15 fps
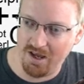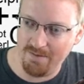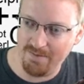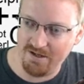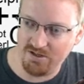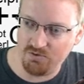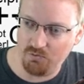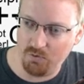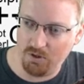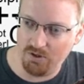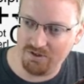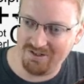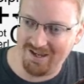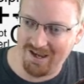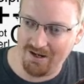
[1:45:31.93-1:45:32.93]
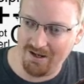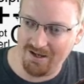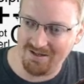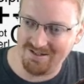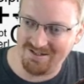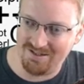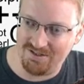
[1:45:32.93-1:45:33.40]
MS Word
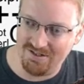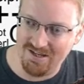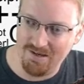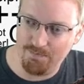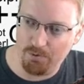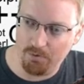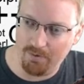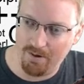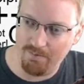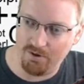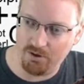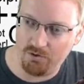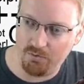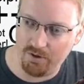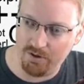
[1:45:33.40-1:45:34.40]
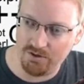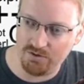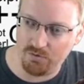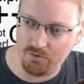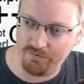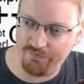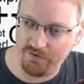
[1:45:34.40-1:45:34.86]
cannot see parameter queries
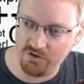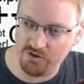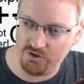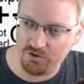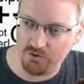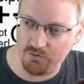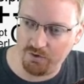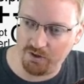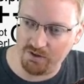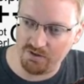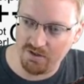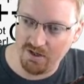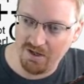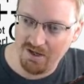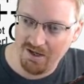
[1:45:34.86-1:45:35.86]
or function queries